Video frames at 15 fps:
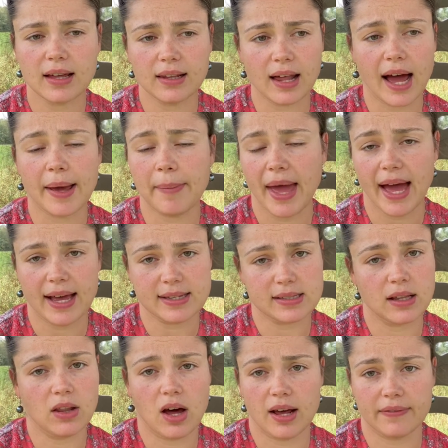lime has
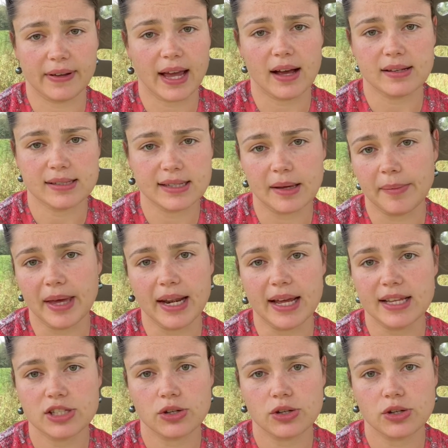a lot of calcium in it,